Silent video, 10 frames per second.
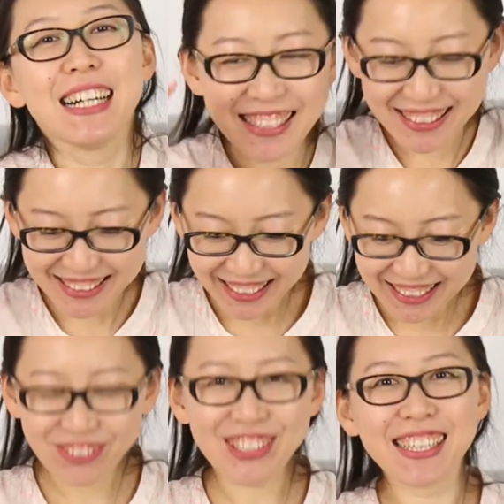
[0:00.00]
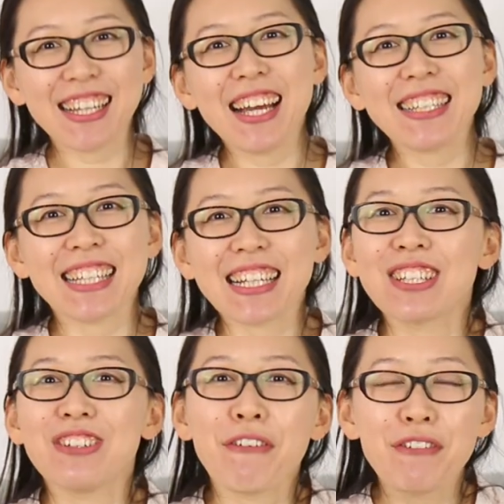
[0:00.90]
That's it for today.
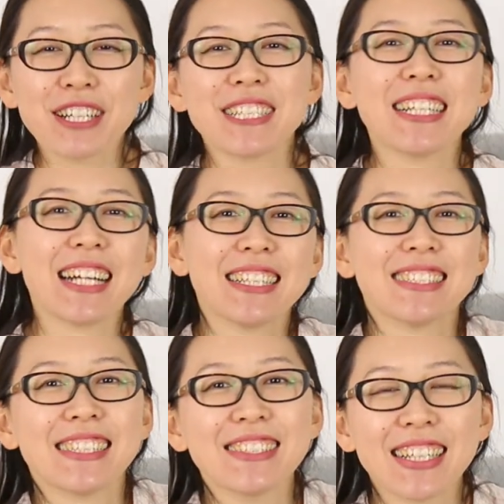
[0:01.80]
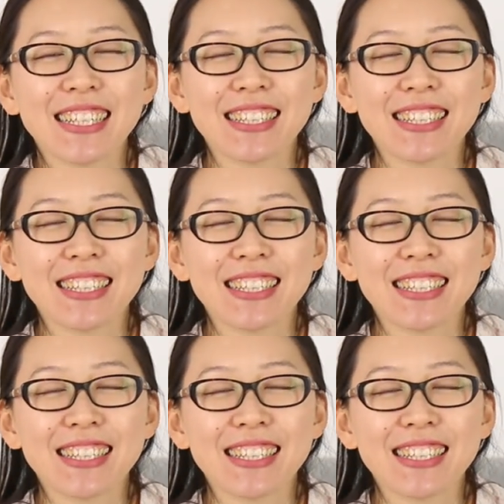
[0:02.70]
Thank you for watching and see you in